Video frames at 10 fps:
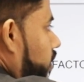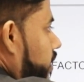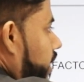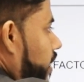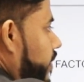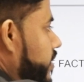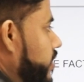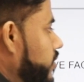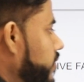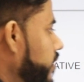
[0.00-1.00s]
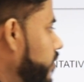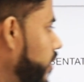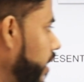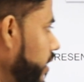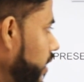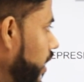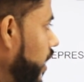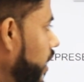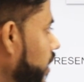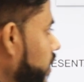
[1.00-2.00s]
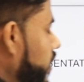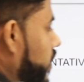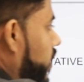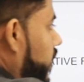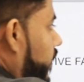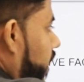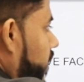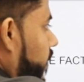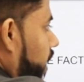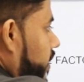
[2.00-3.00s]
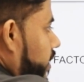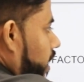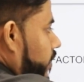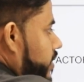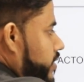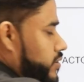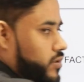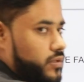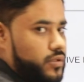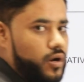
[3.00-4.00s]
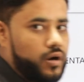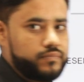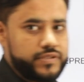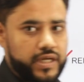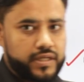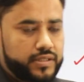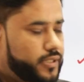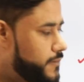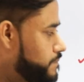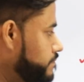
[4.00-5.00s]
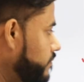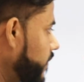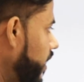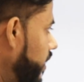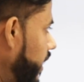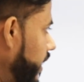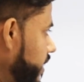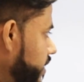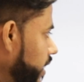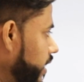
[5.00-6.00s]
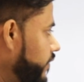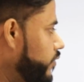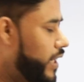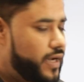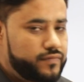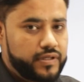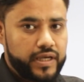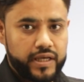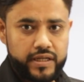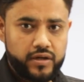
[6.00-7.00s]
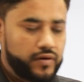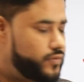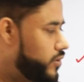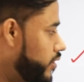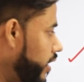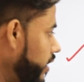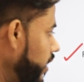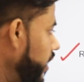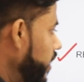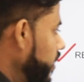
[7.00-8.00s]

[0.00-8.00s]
or the dimension on the drawing divided by the dimensions on the object. Additionally, if you have the area of the drawing,